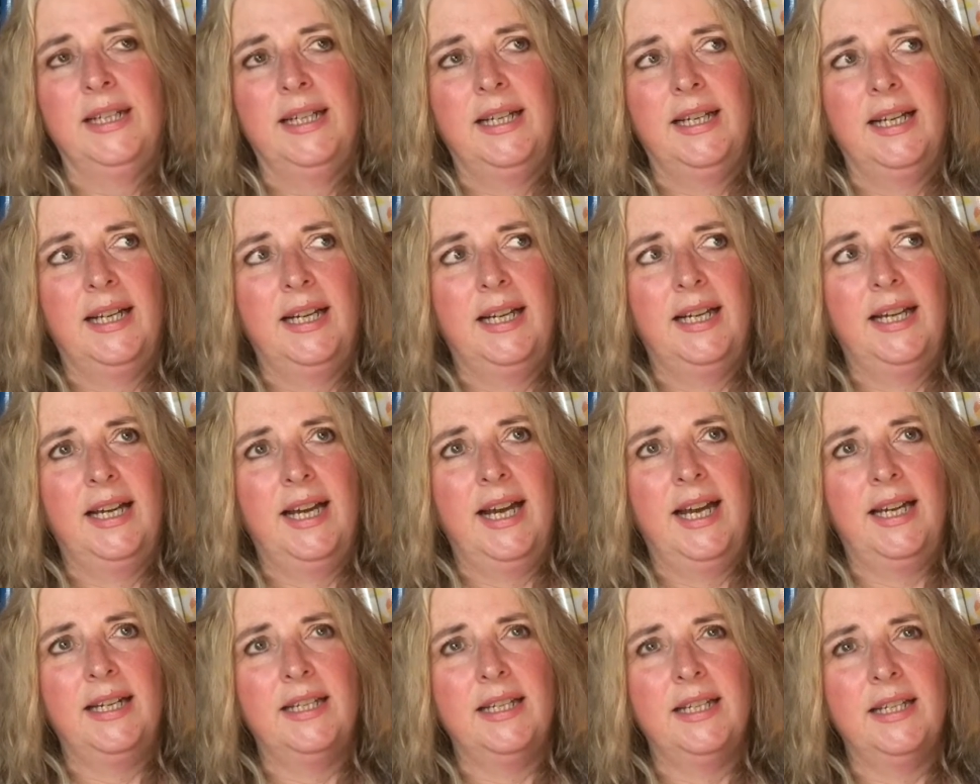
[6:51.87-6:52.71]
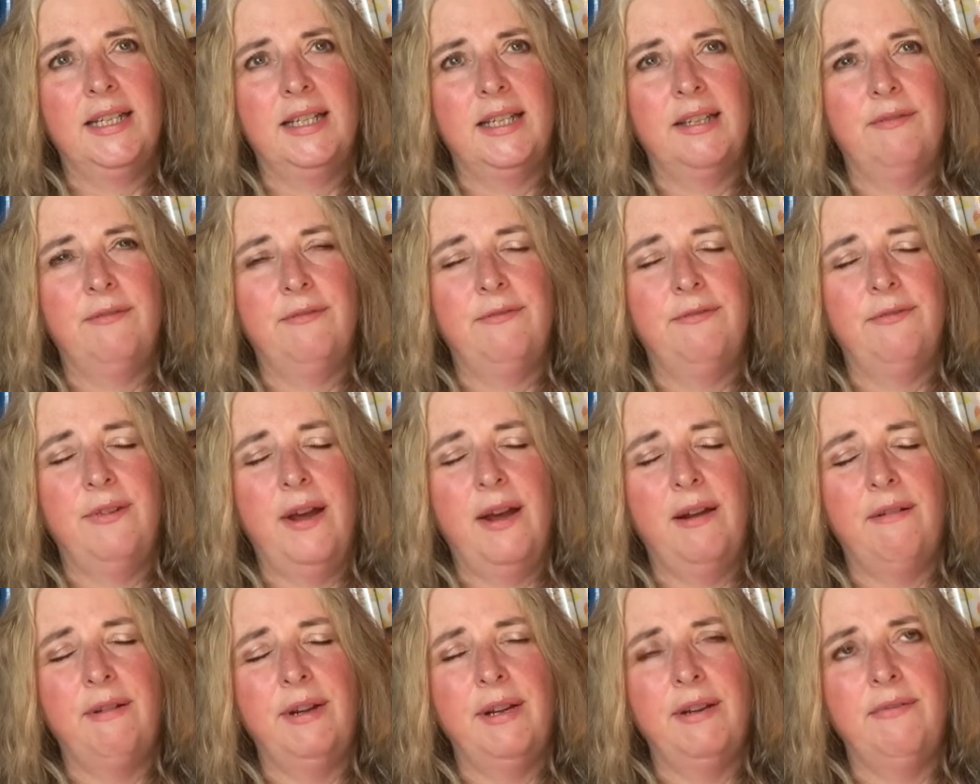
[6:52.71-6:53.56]
And it's a
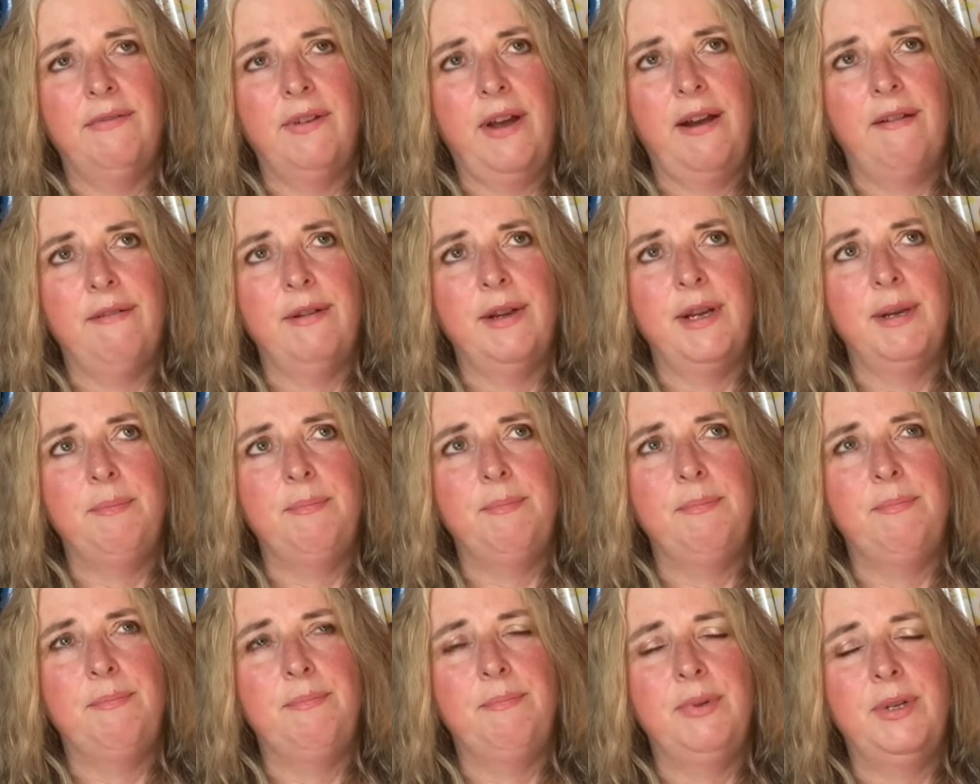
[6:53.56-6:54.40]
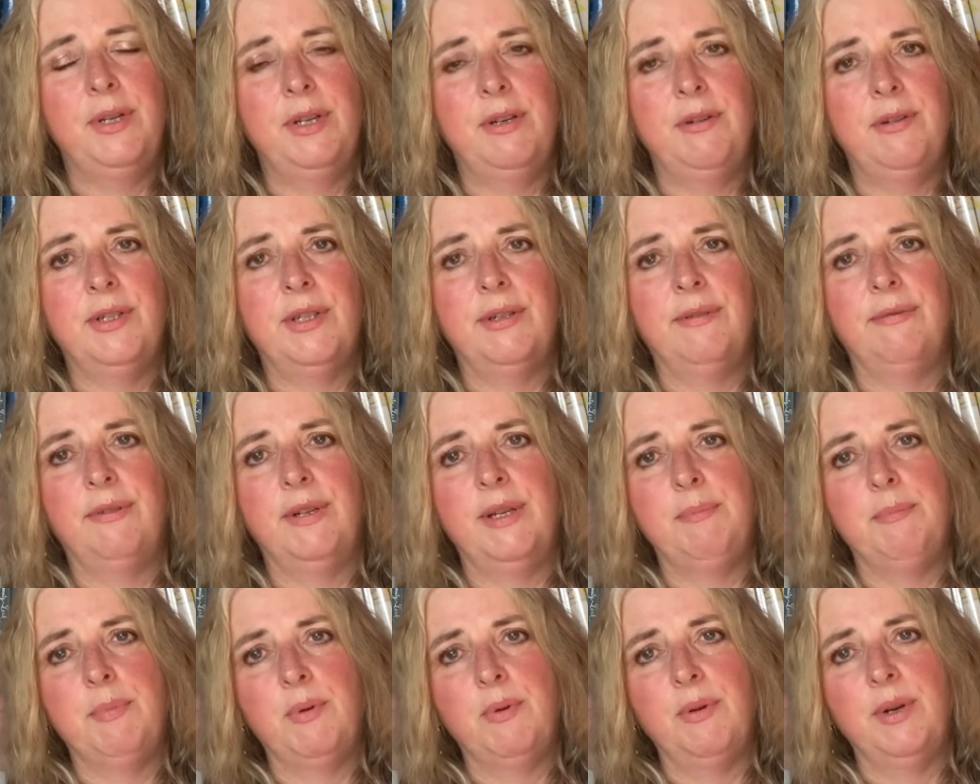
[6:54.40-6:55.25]
very, very beautifully,
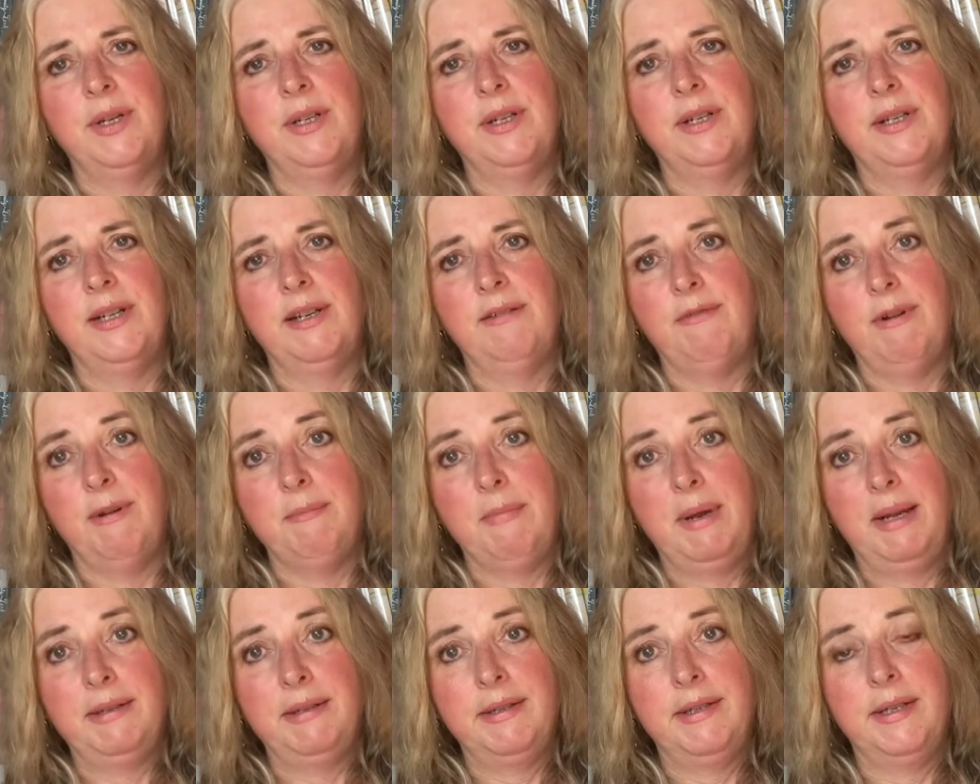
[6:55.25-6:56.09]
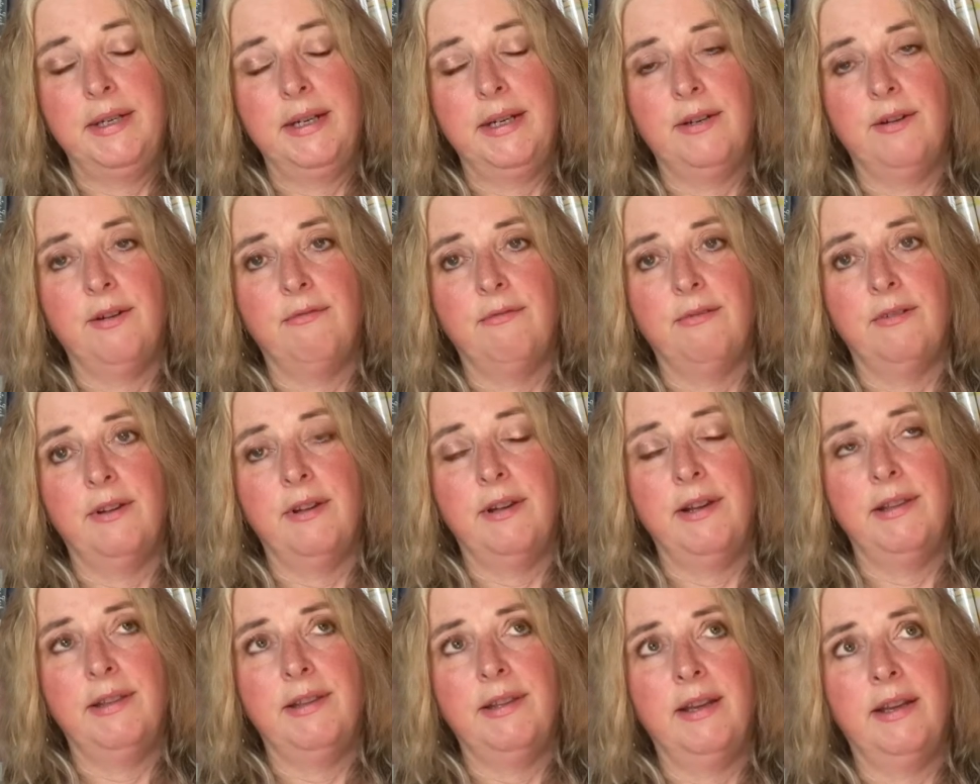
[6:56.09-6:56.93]
poignantly romantic novel,
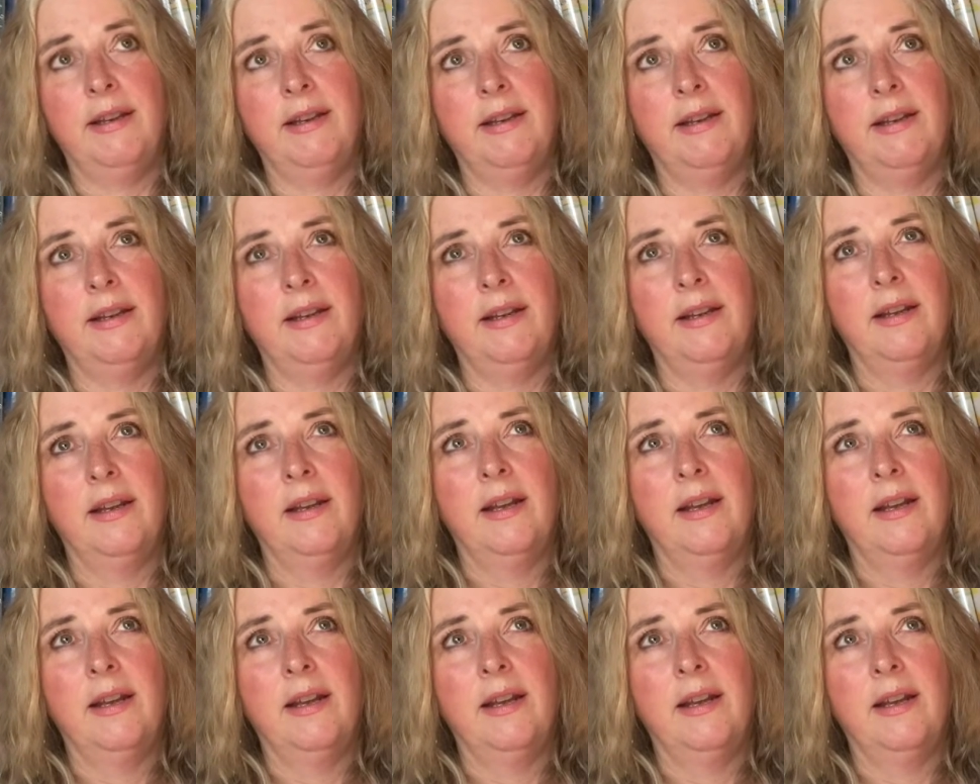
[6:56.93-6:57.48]
I think.